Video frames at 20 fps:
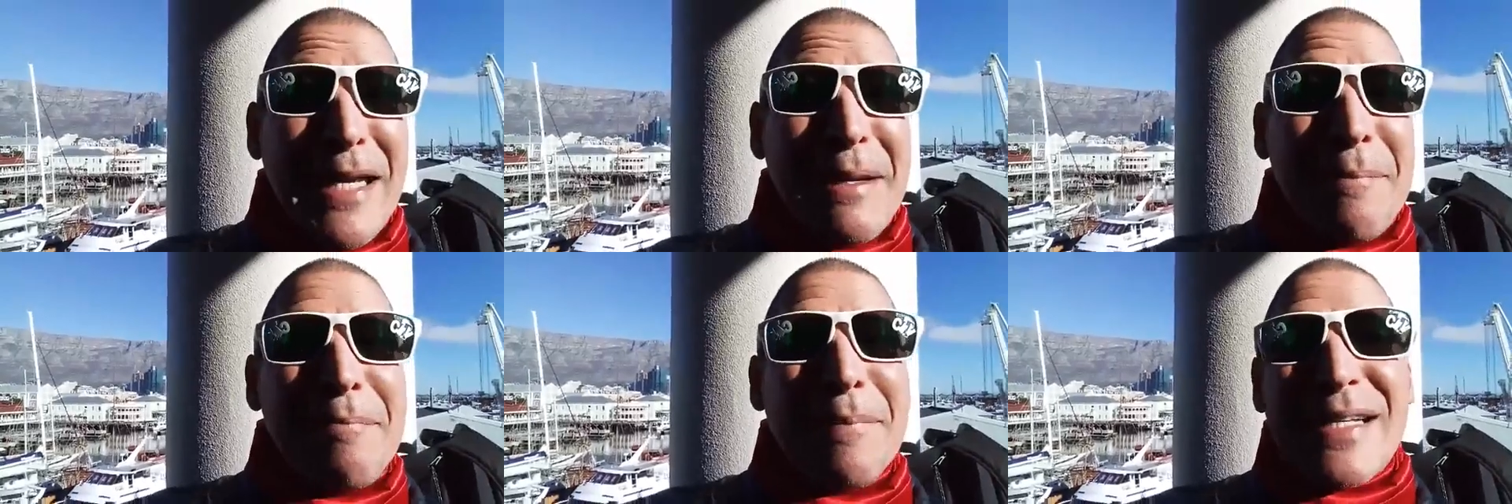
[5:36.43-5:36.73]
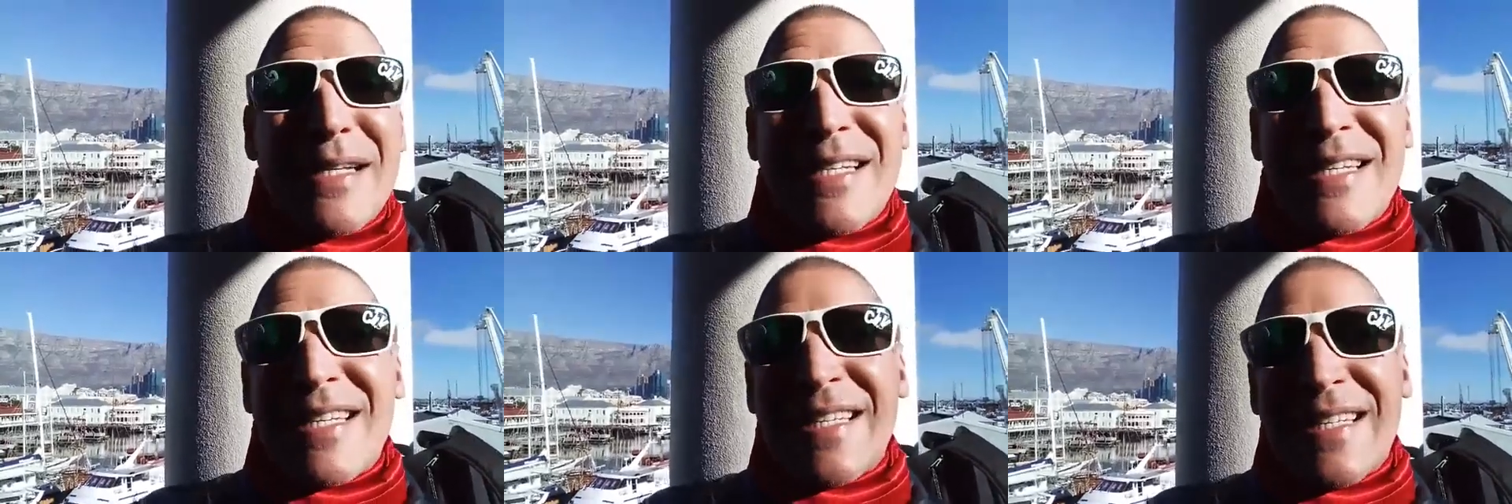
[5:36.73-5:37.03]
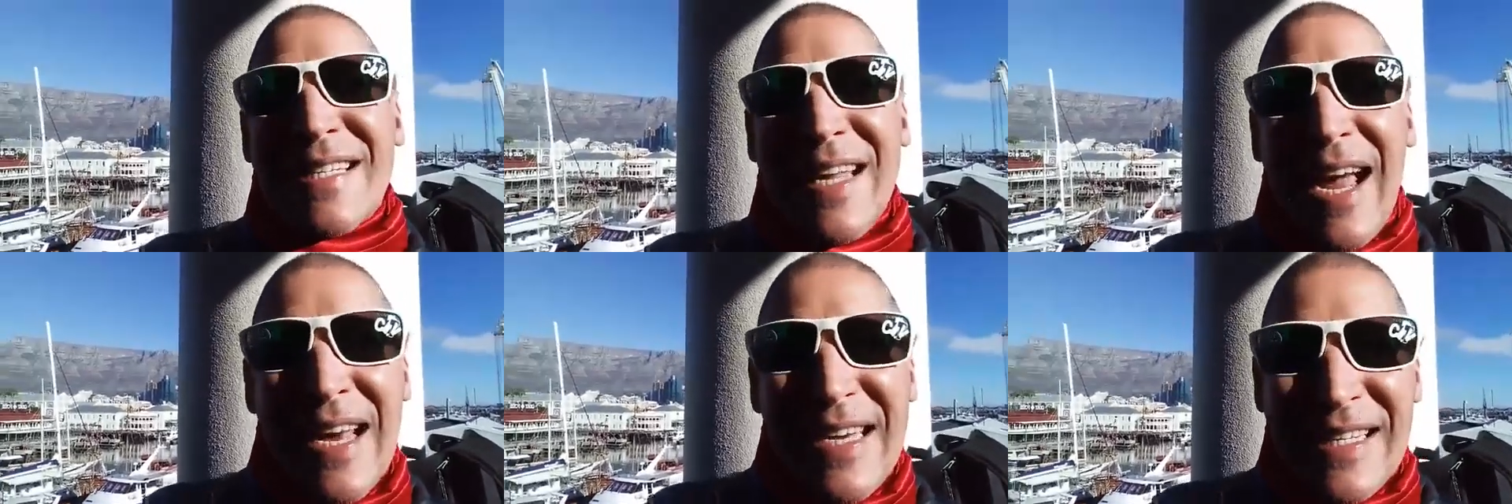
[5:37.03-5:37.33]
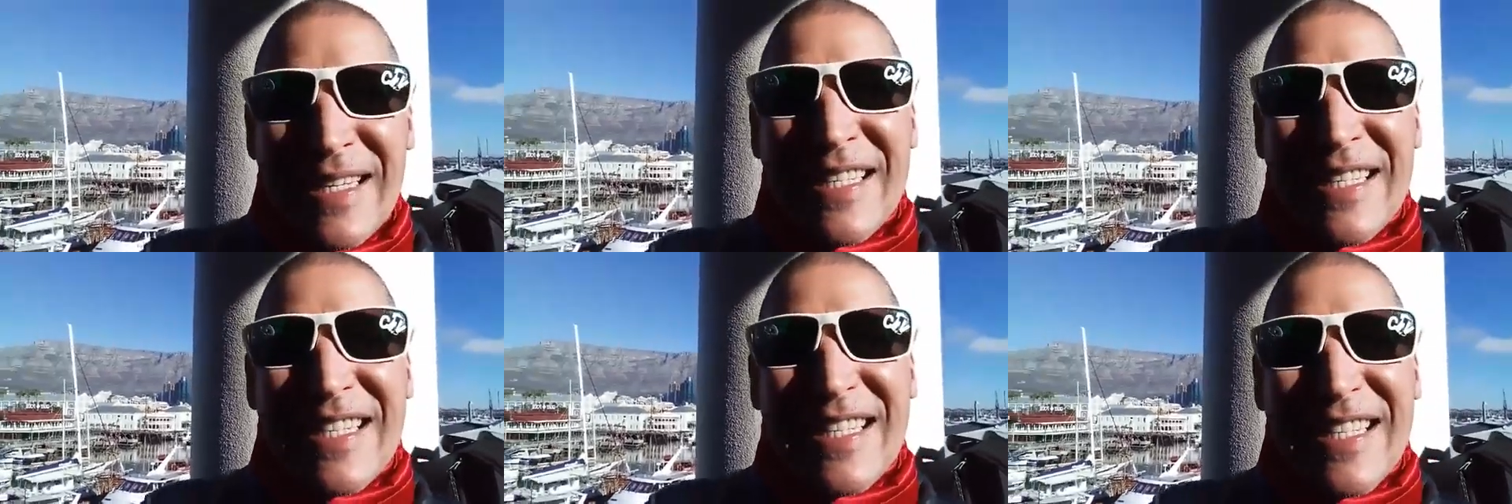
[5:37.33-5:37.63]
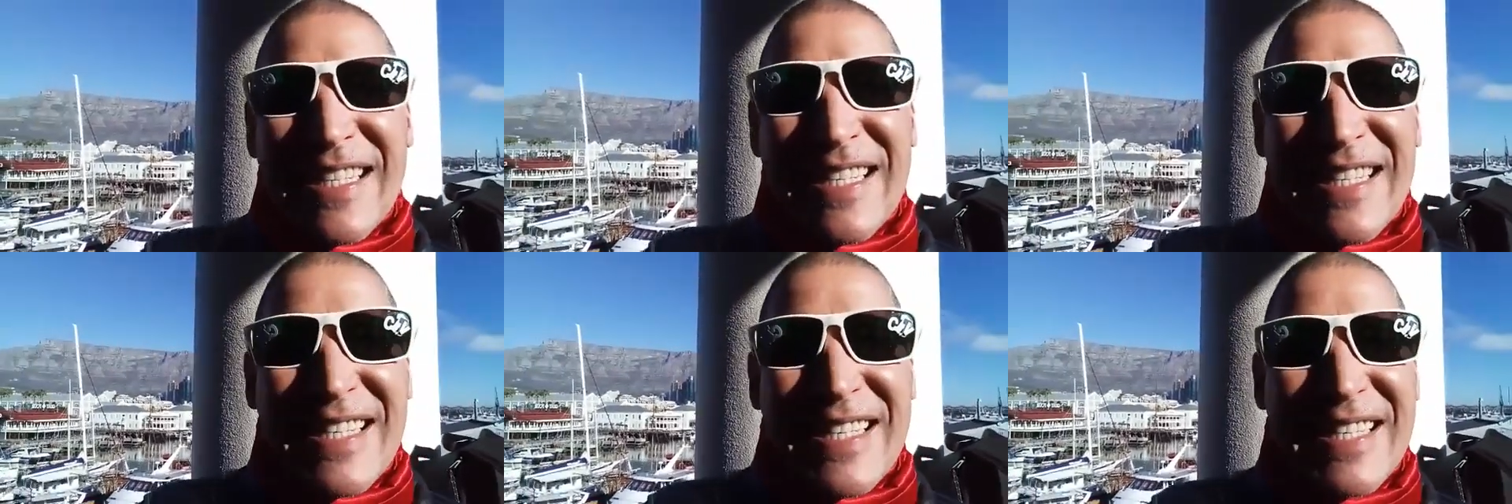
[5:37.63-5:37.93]

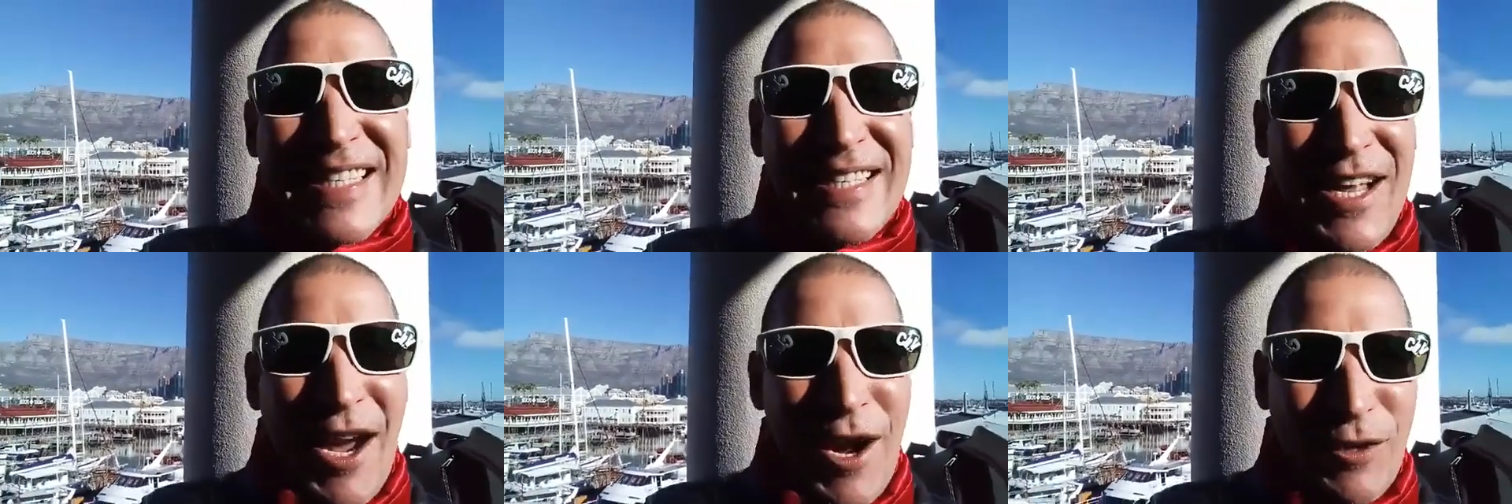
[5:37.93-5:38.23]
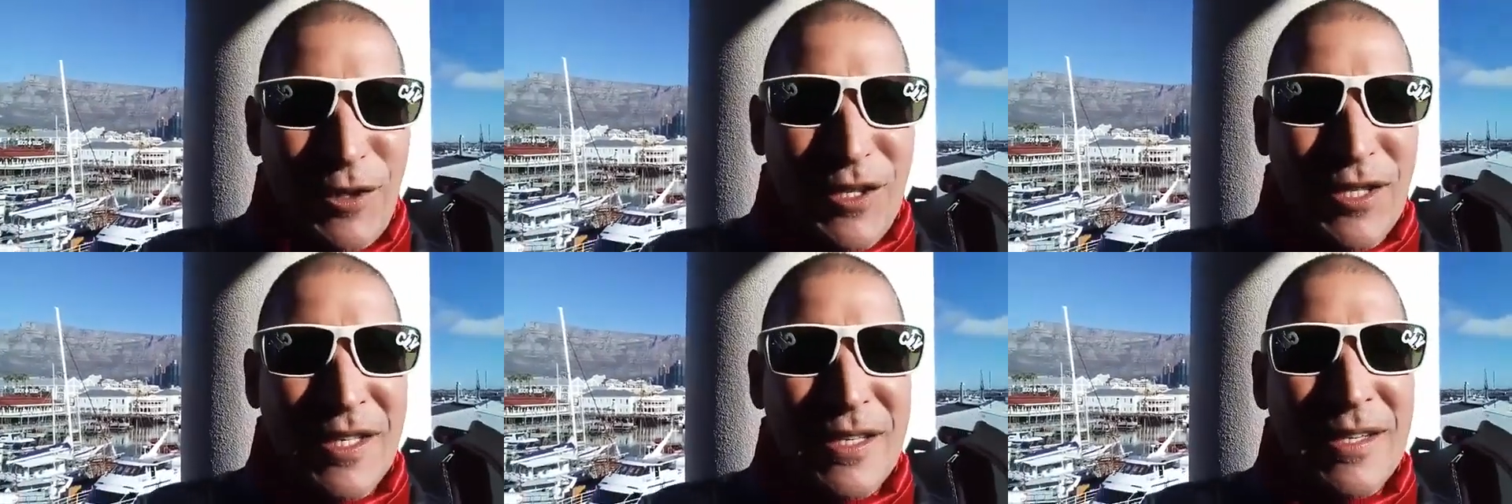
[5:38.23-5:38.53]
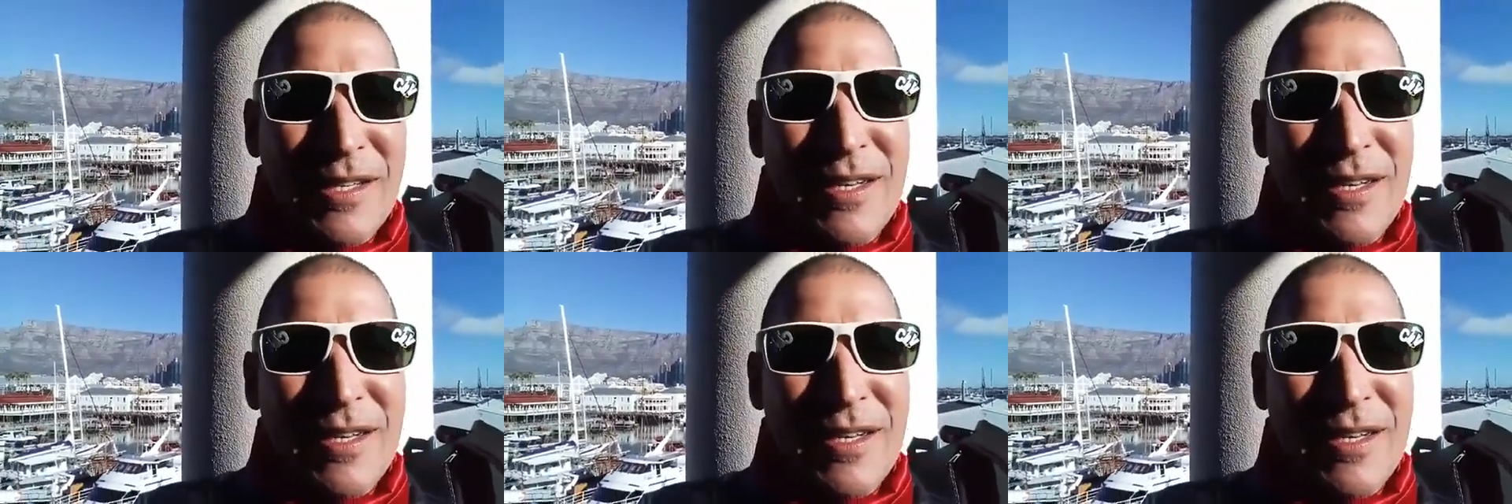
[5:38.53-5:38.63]
mistakes note.